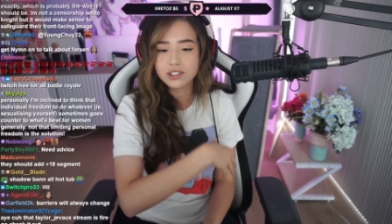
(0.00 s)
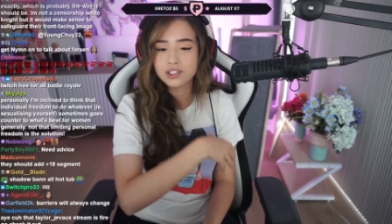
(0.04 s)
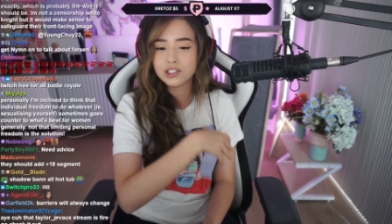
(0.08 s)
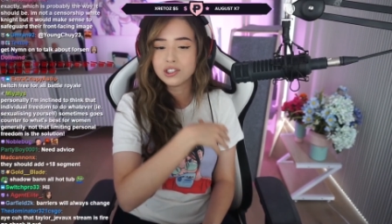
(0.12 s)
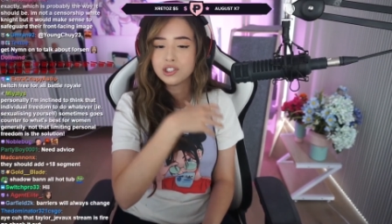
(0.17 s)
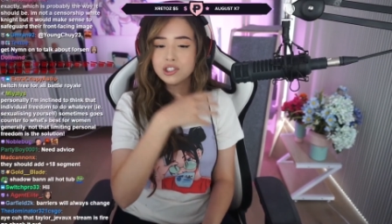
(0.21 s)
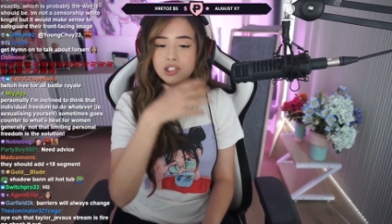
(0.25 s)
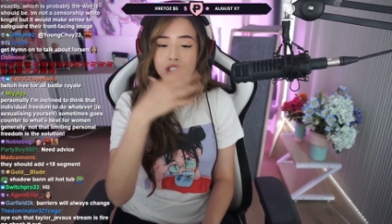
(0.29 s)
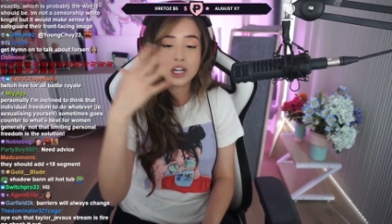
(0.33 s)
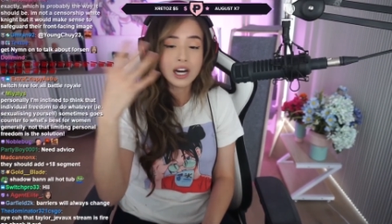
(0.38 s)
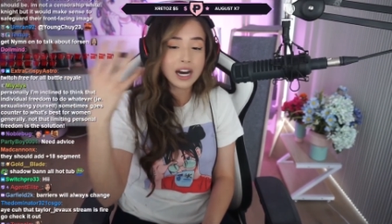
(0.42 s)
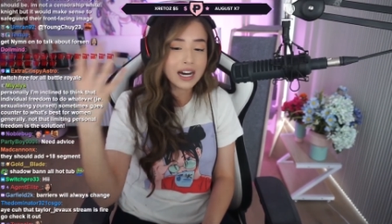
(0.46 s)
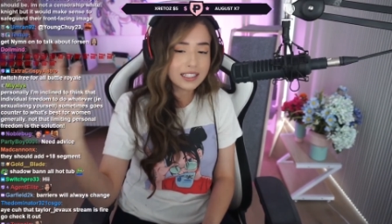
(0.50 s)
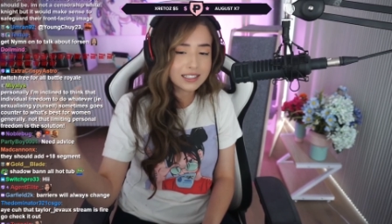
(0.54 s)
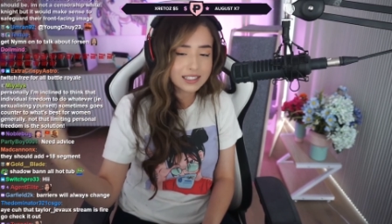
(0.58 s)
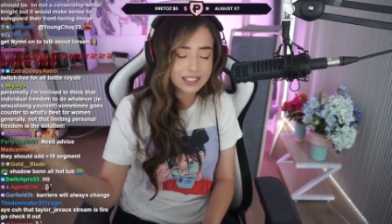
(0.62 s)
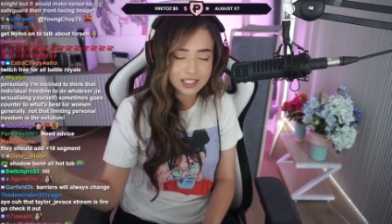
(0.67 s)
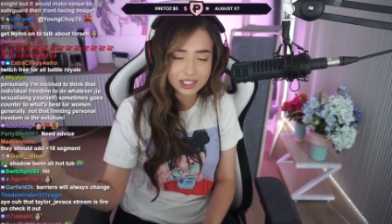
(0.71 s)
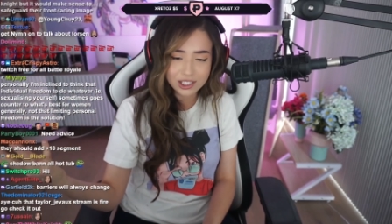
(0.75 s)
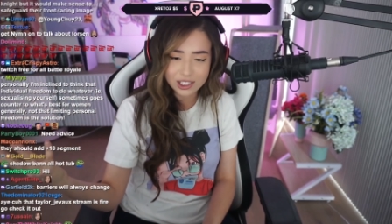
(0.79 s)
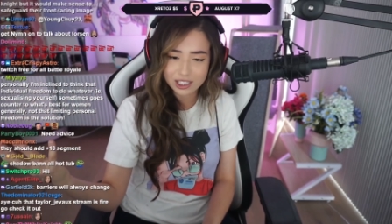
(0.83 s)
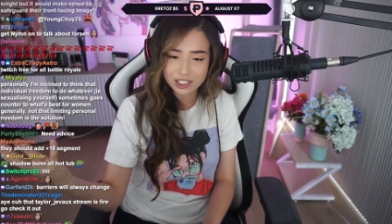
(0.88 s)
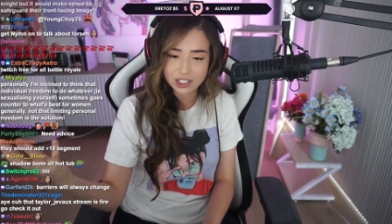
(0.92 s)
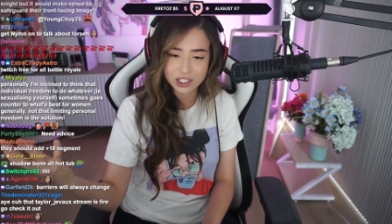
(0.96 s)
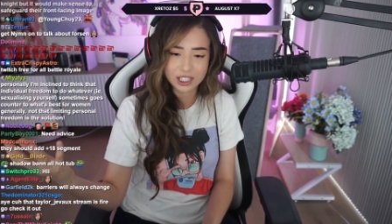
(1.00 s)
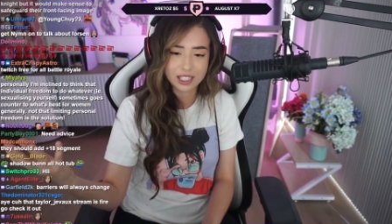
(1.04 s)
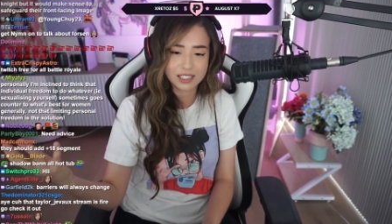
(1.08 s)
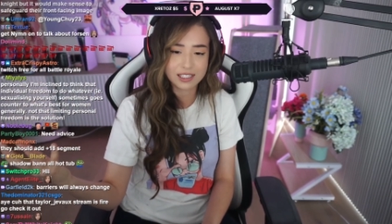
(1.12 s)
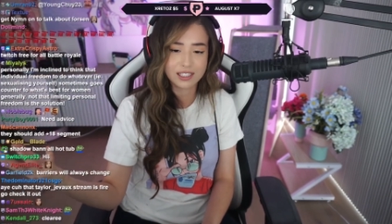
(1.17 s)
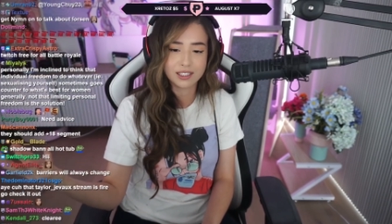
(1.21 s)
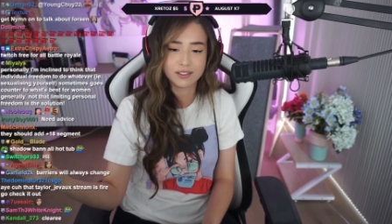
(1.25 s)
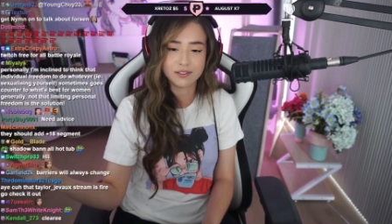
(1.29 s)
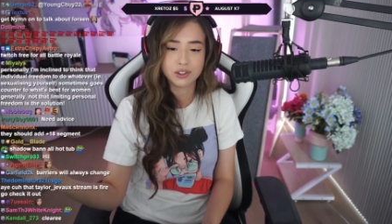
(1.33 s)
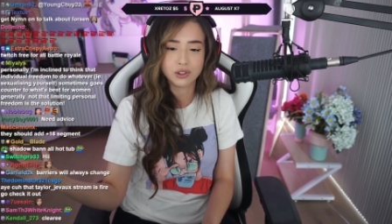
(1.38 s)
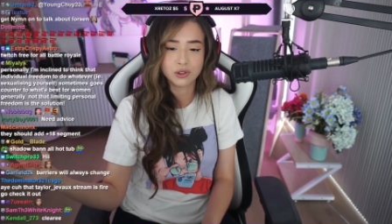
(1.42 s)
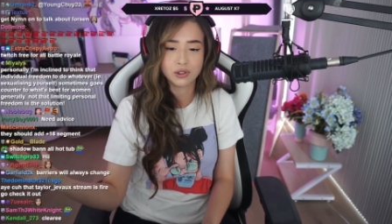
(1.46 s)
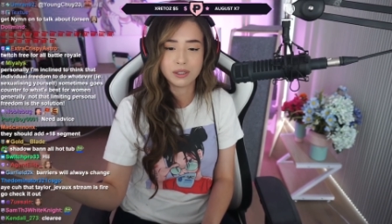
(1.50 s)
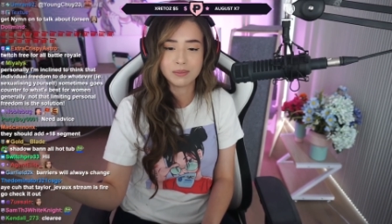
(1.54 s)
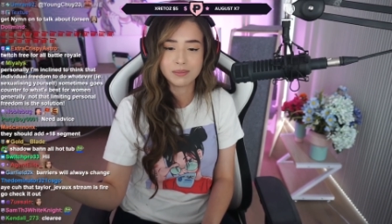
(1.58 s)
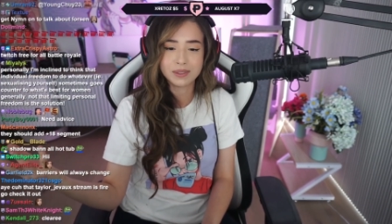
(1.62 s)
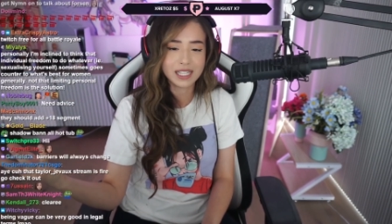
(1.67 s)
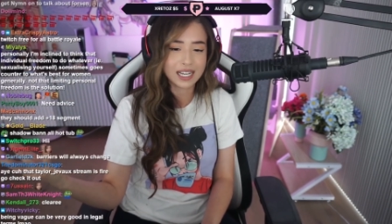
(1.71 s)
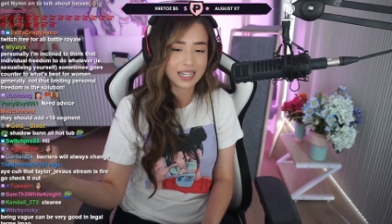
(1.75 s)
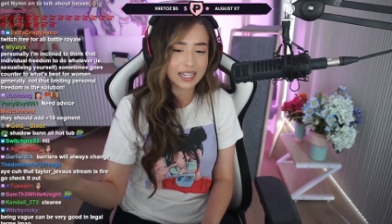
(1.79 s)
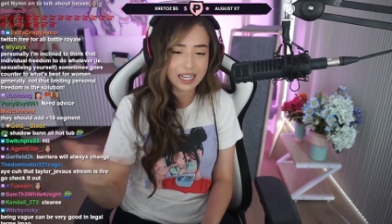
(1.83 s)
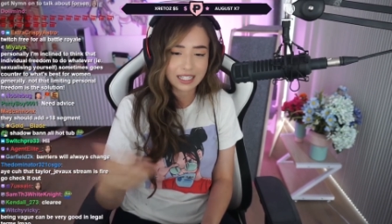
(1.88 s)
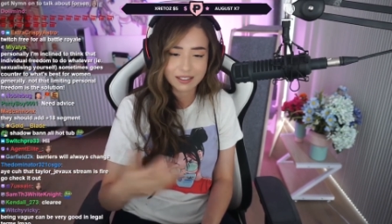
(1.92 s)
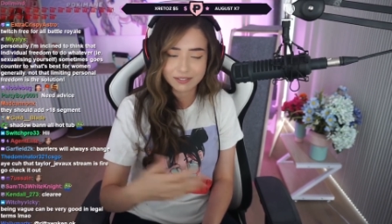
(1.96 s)
just suggestive
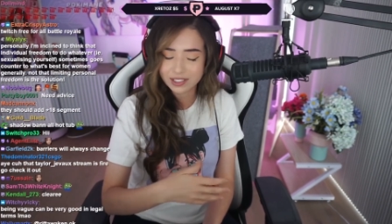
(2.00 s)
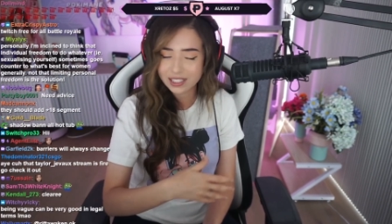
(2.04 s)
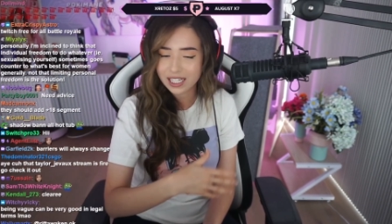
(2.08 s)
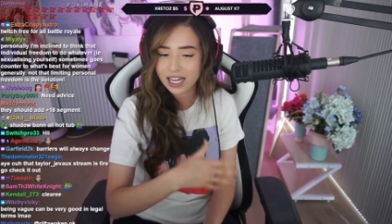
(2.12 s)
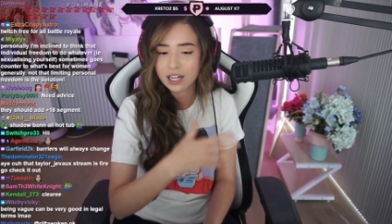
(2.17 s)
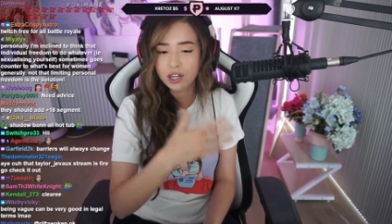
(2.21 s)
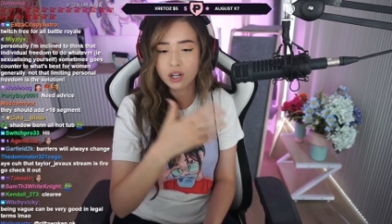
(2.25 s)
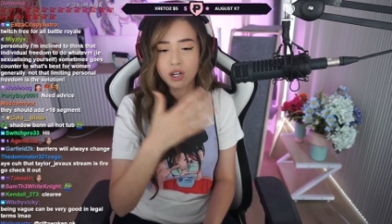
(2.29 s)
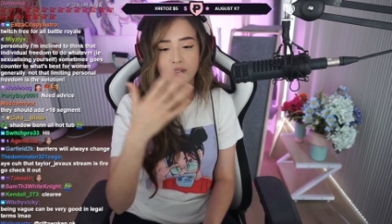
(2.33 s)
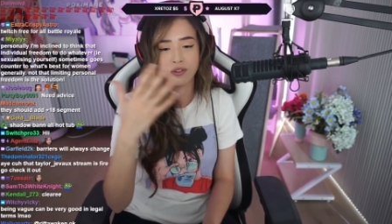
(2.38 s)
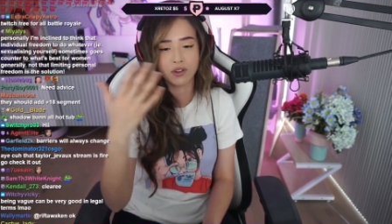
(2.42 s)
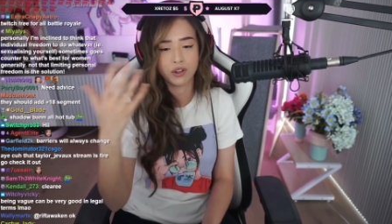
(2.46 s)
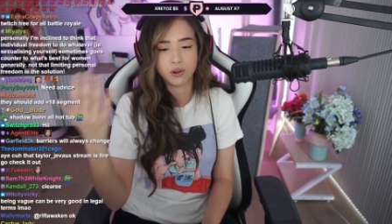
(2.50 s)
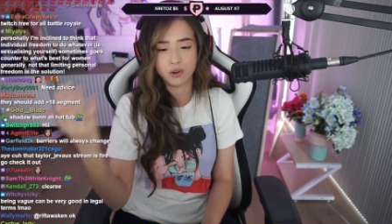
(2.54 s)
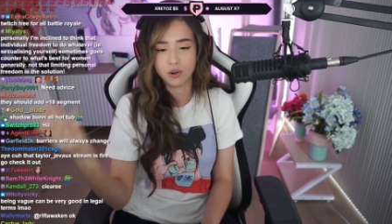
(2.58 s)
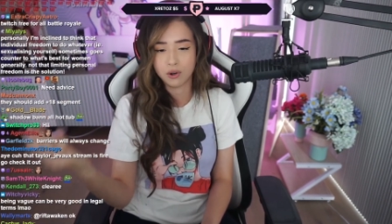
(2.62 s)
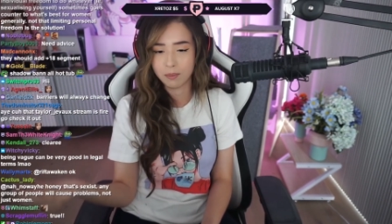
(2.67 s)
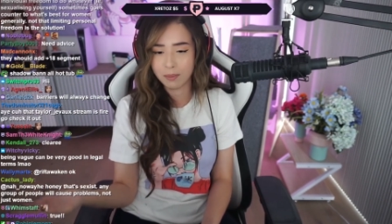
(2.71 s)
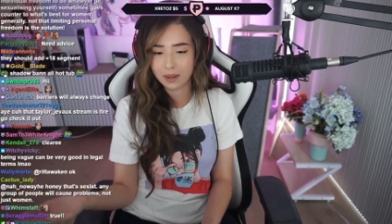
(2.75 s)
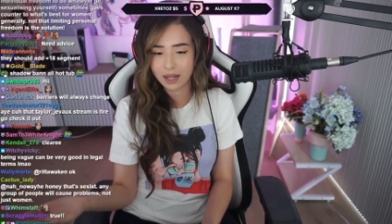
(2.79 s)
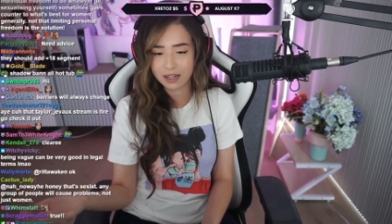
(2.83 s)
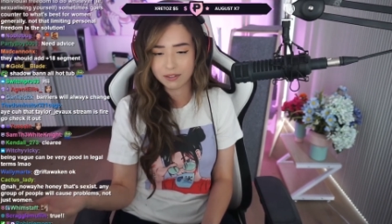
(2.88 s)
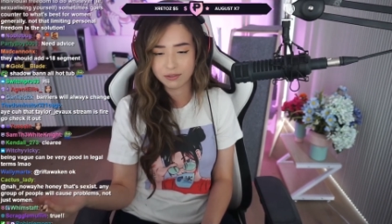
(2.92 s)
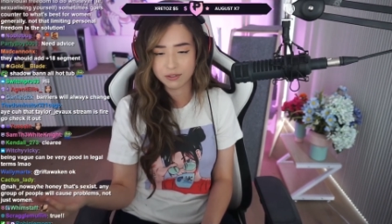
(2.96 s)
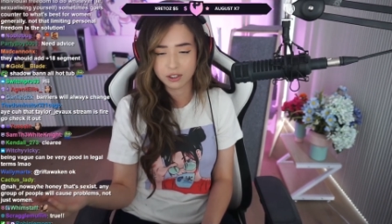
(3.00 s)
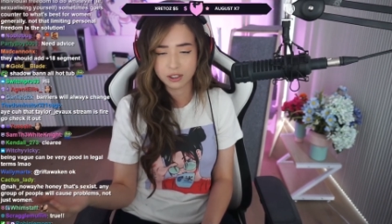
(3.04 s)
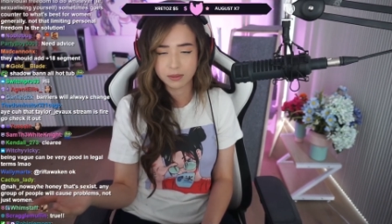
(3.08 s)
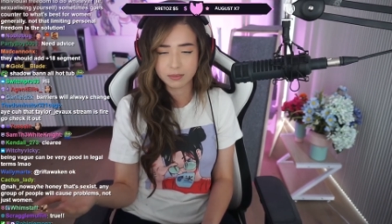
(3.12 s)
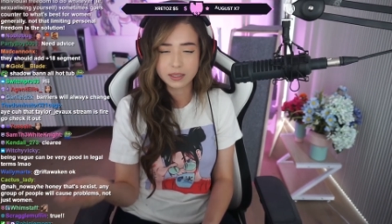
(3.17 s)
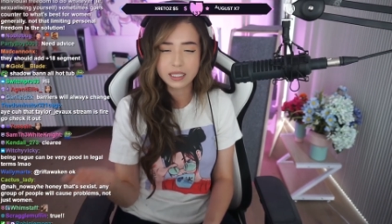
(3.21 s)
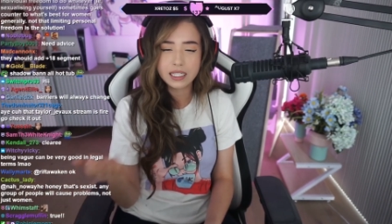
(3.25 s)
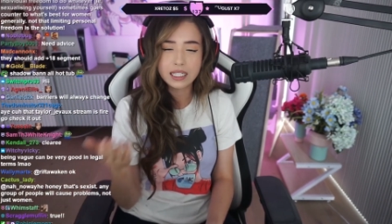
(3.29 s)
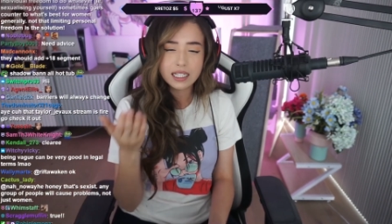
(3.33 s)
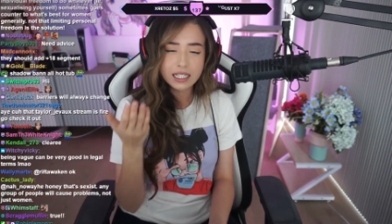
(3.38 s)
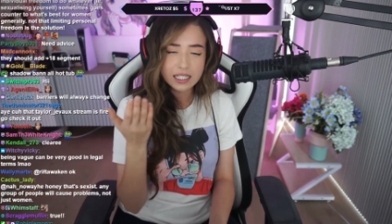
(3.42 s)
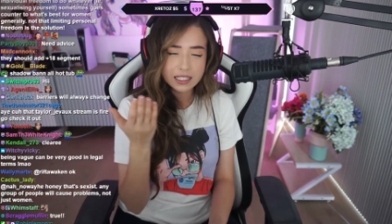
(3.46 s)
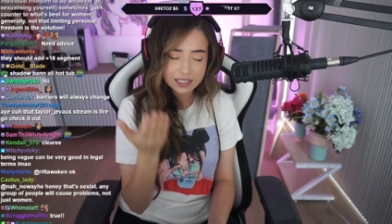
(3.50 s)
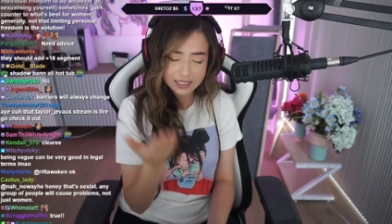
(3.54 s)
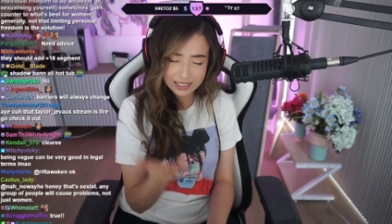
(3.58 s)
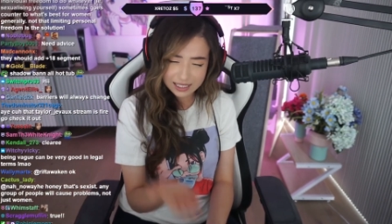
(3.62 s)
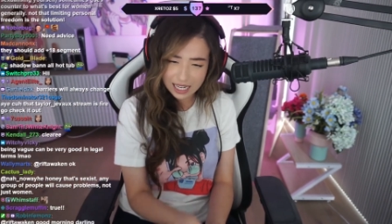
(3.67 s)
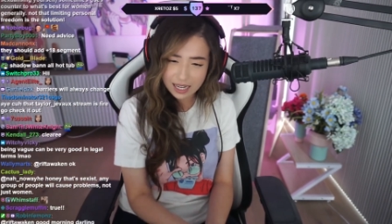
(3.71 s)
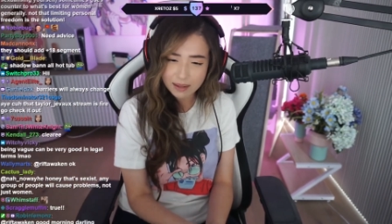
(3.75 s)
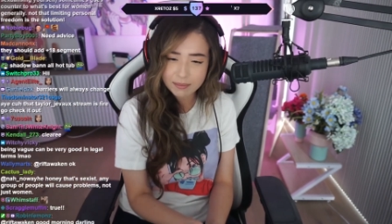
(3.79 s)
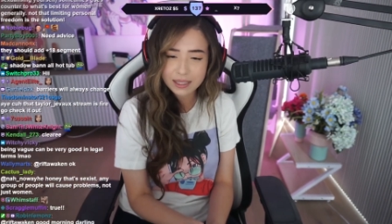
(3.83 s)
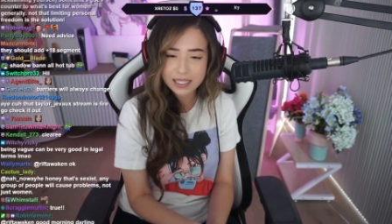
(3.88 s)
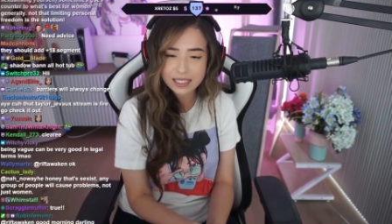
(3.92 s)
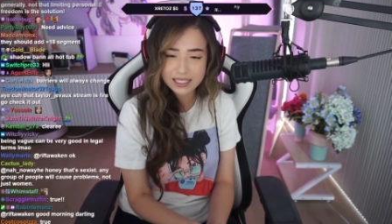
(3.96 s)
streams that kind of take over the whole platform. Does
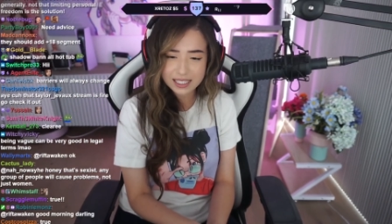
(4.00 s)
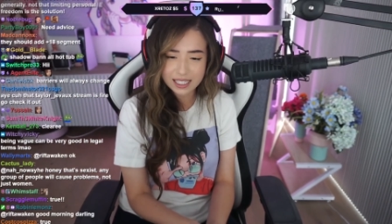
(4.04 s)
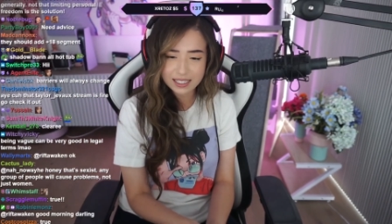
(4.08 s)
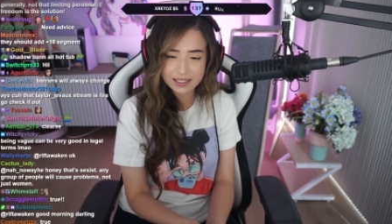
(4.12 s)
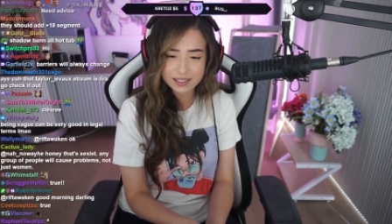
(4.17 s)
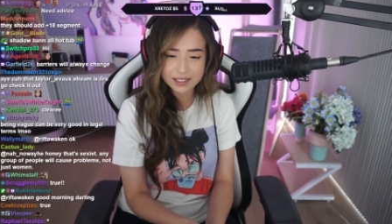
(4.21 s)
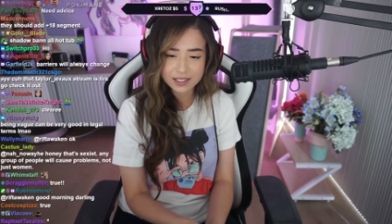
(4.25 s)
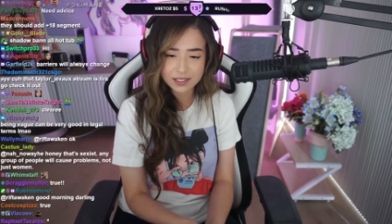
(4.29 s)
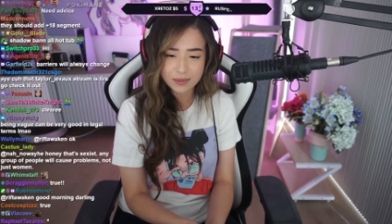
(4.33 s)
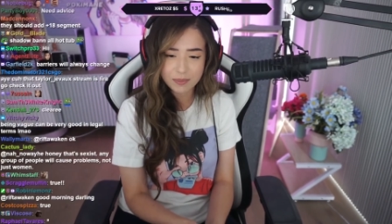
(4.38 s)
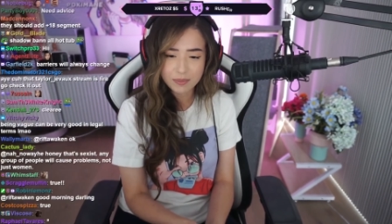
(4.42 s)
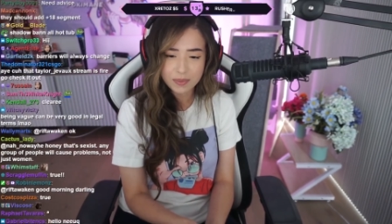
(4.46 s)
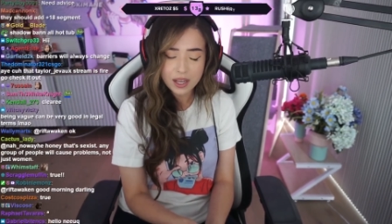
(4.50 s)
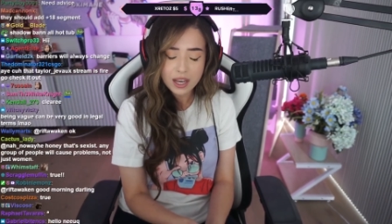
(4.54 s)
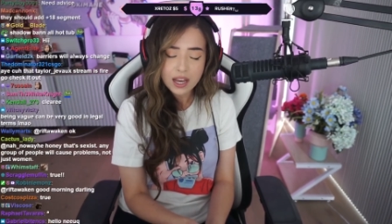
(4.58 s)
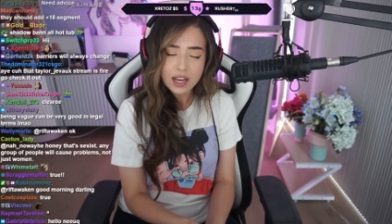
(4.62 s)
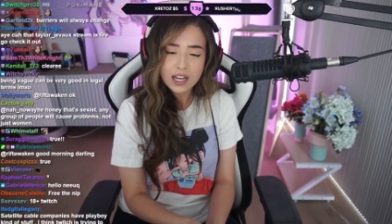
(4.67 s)
that make sense?